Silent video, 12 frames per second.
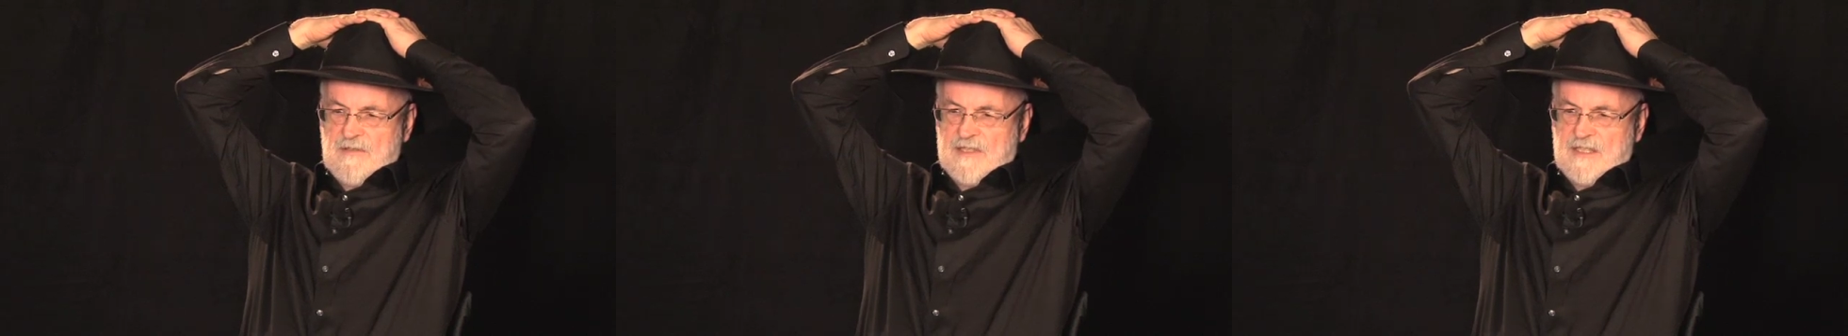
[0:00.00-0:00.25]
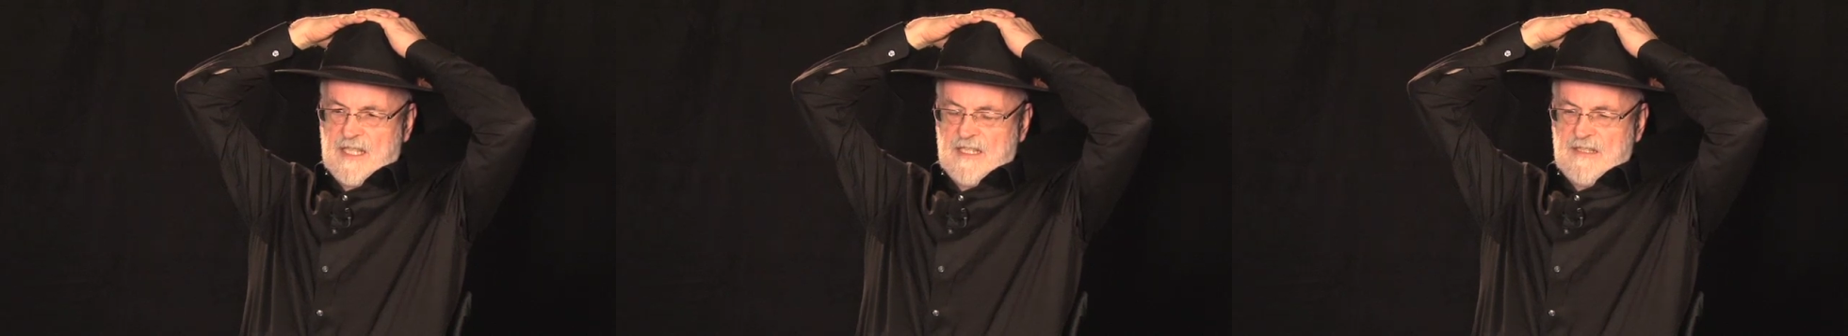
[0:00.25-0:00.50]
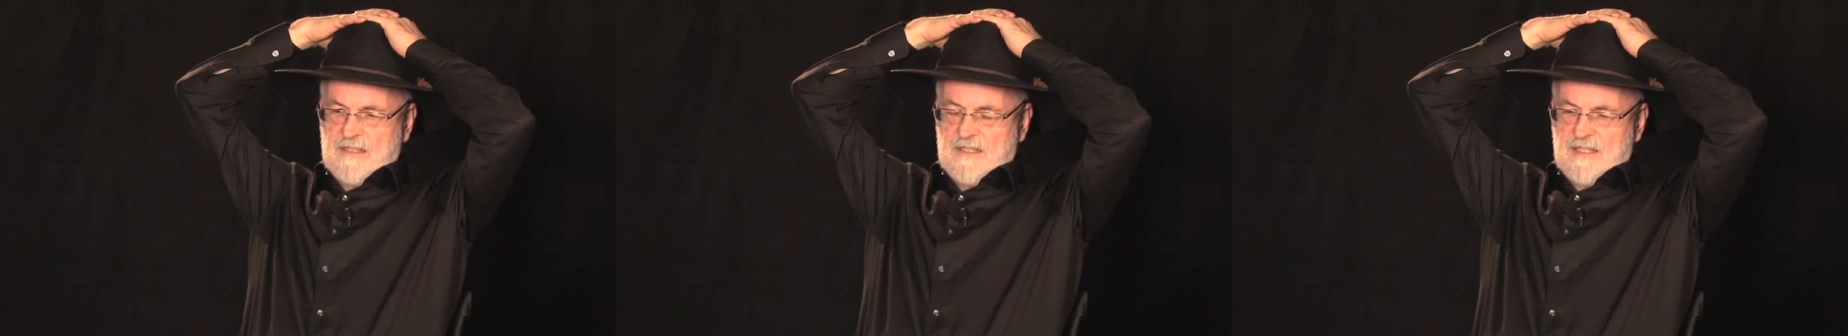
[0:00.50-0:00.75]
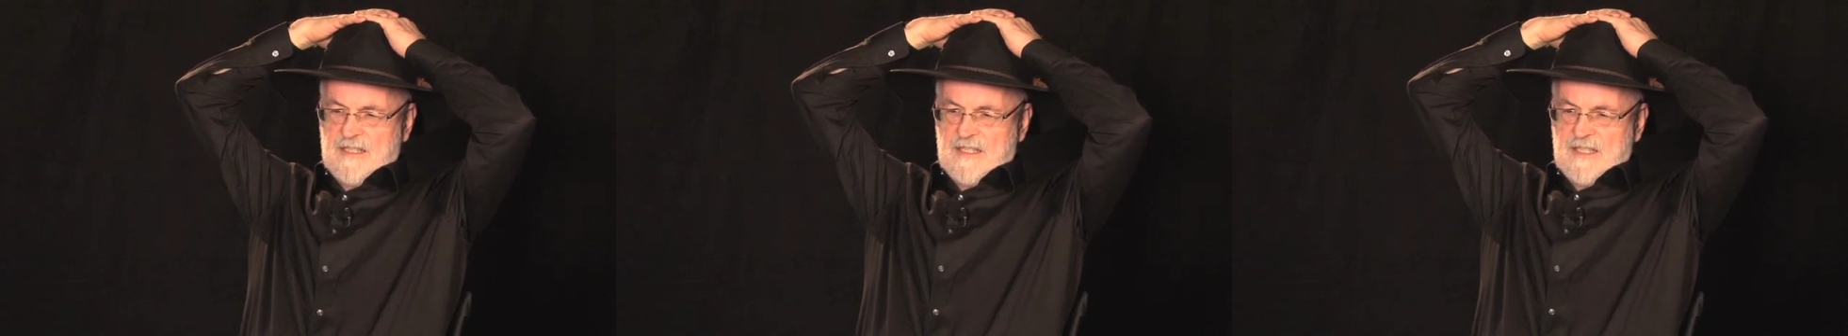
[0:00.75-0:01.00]
state.
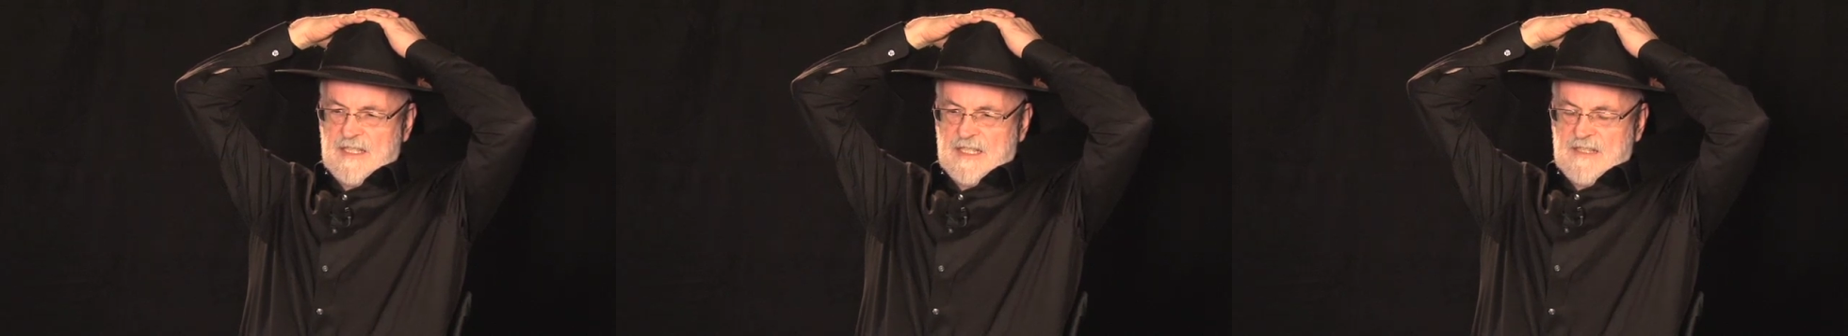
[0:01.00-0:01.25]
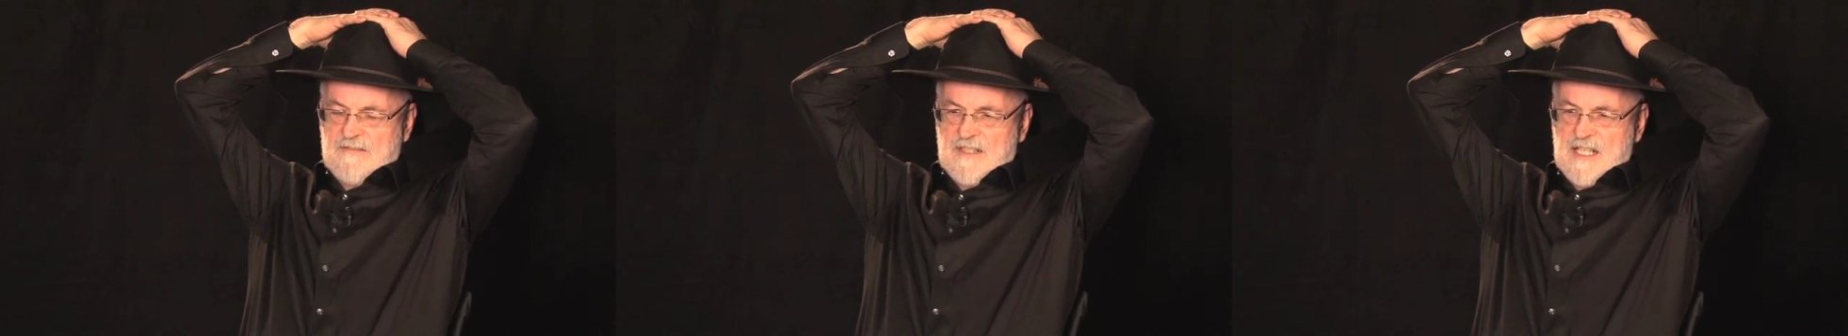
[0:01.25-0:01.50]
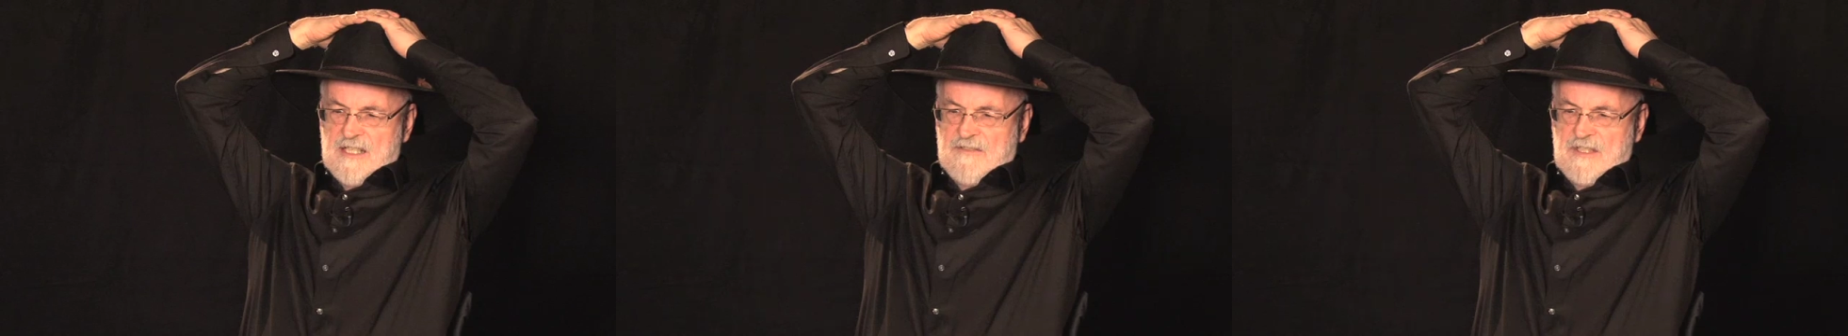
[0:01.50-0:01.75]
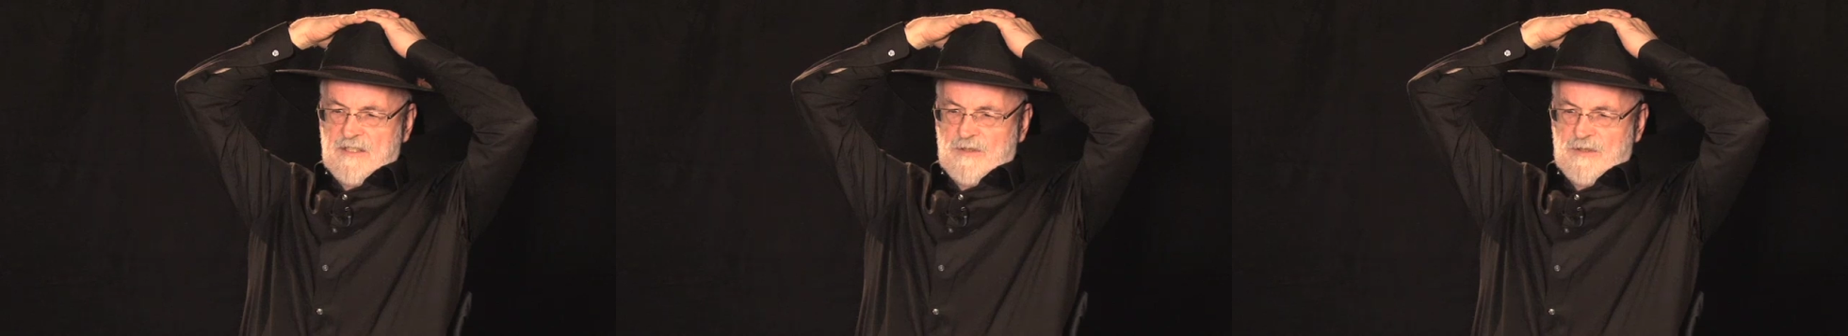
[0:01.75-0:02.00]
It
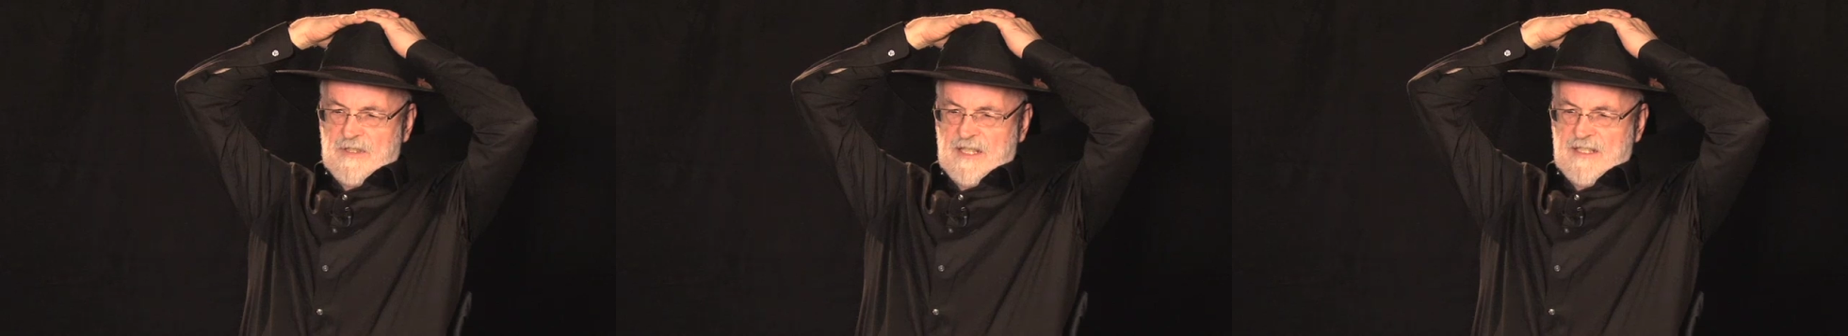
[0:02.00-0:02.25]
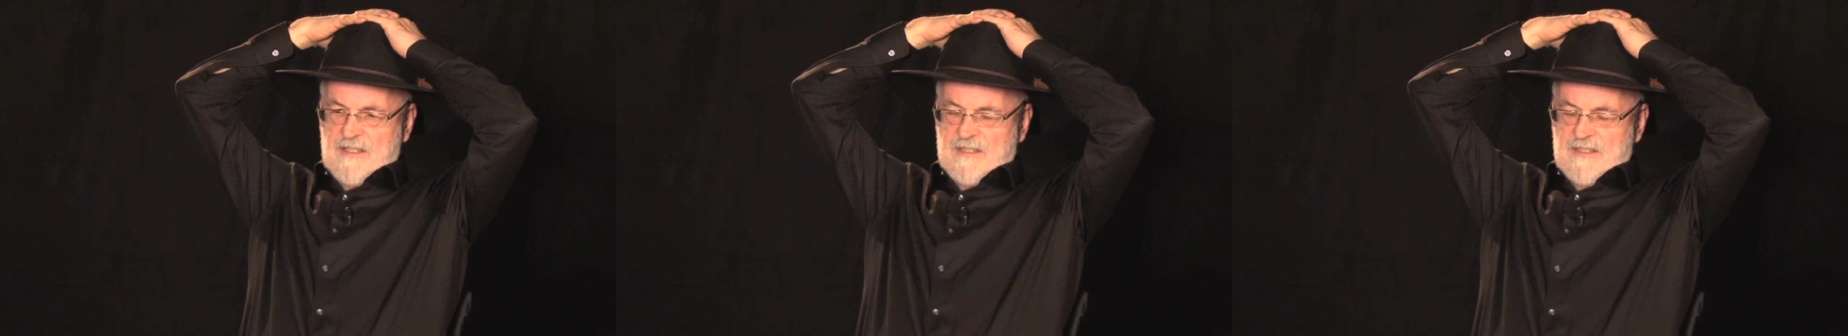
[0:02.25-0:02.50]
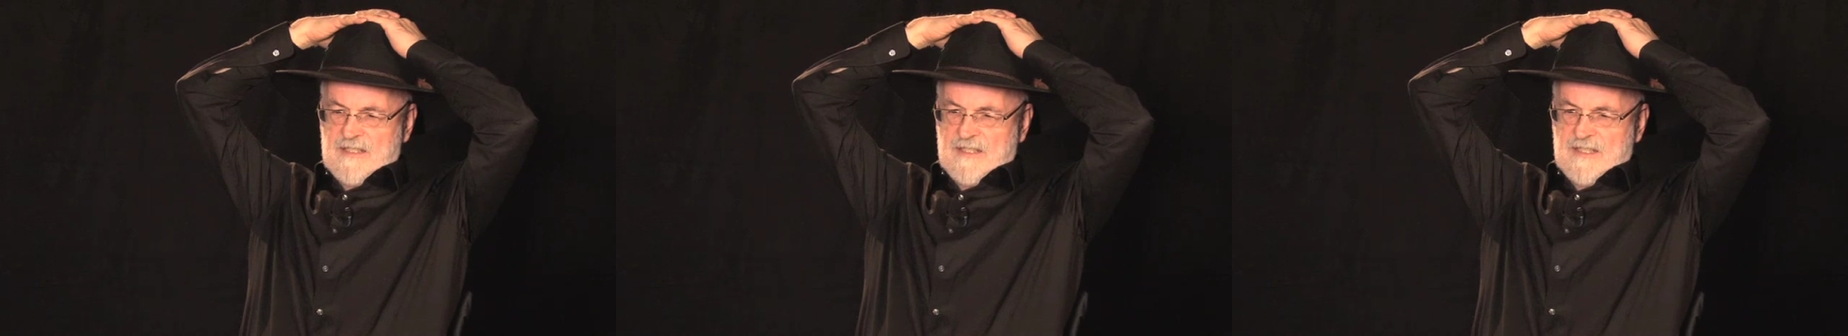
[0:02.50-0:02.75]
rather enjoys,